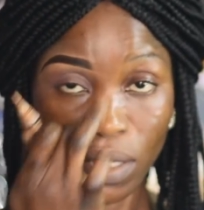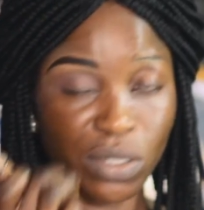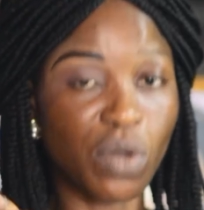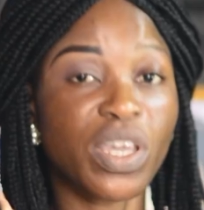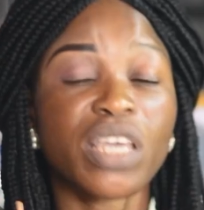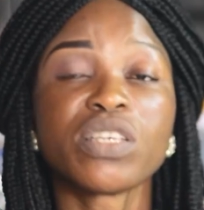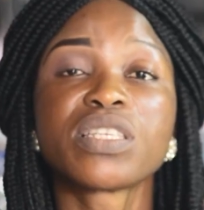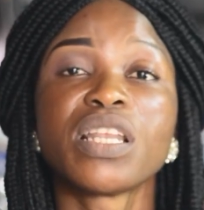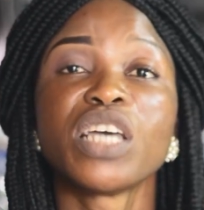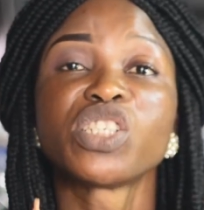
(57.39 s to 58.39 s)
though you can use
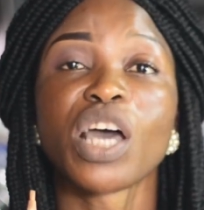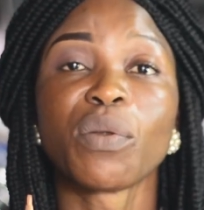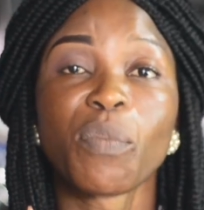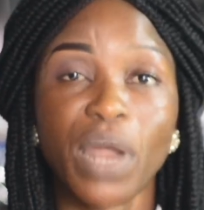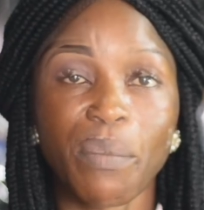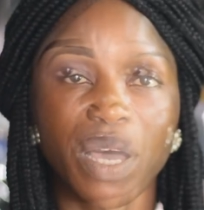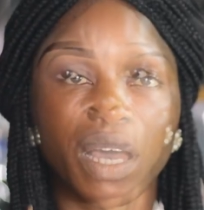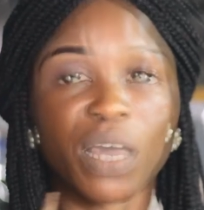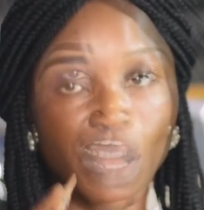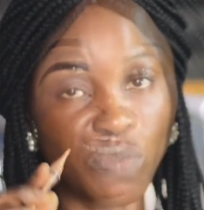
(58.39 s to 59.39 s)
an eyeshadow primer,
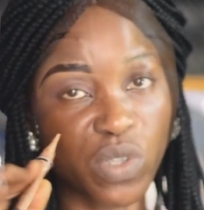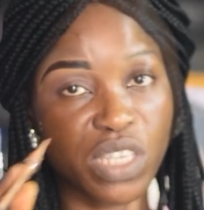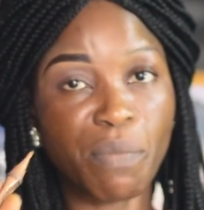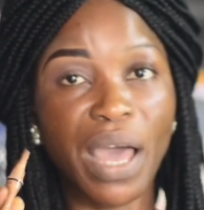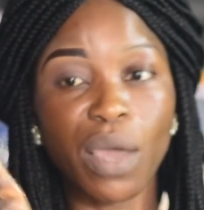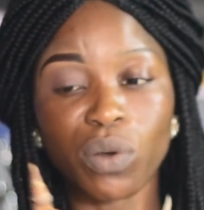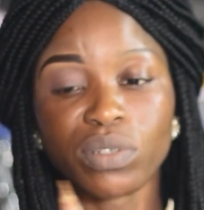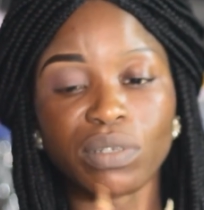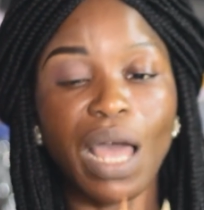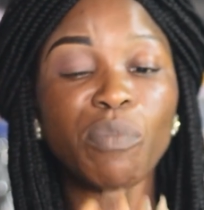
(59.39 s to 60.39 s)
but I'm using my
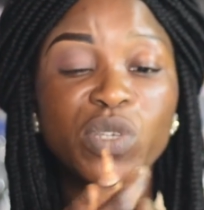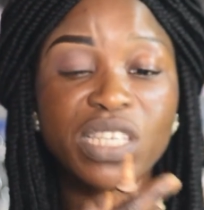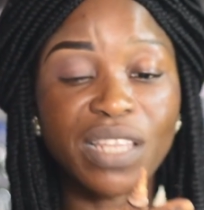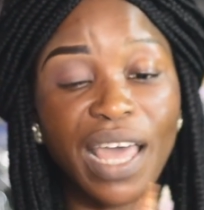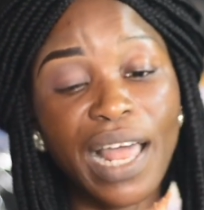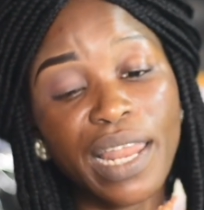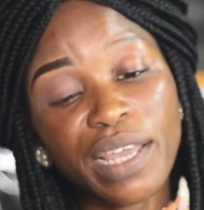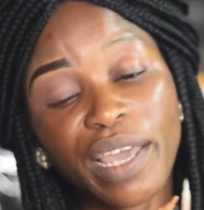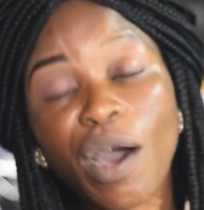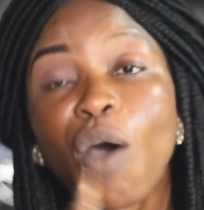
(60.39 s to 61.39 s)
own. I'm using the LA
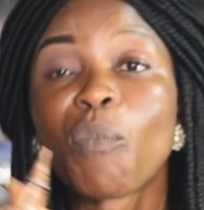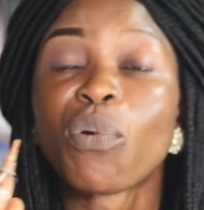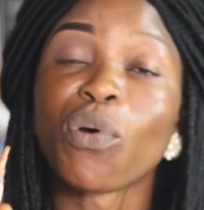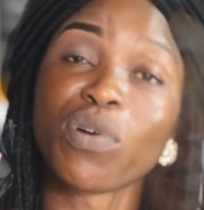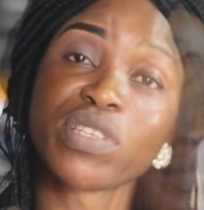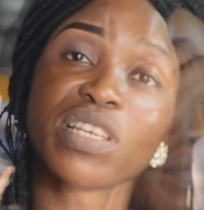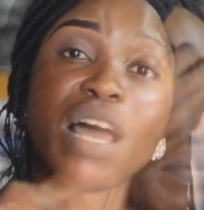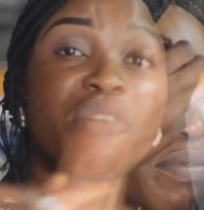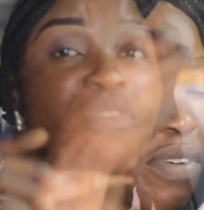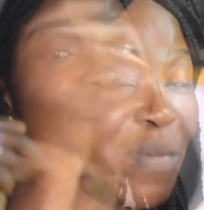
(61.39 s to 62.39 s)
Girl Pro
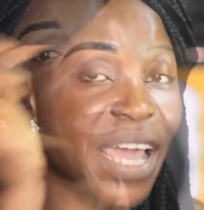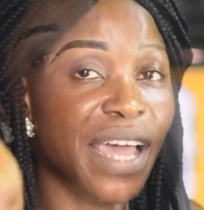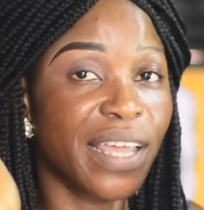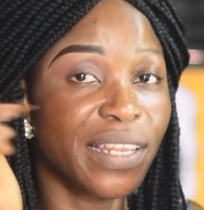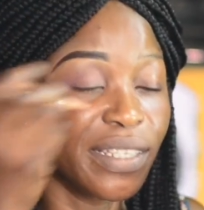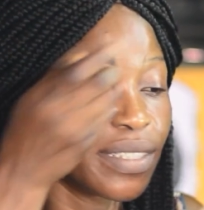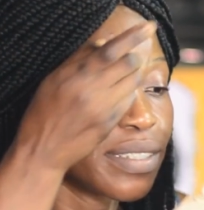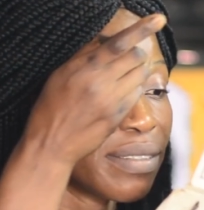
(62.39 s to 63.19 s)
Concealer for my eyelid.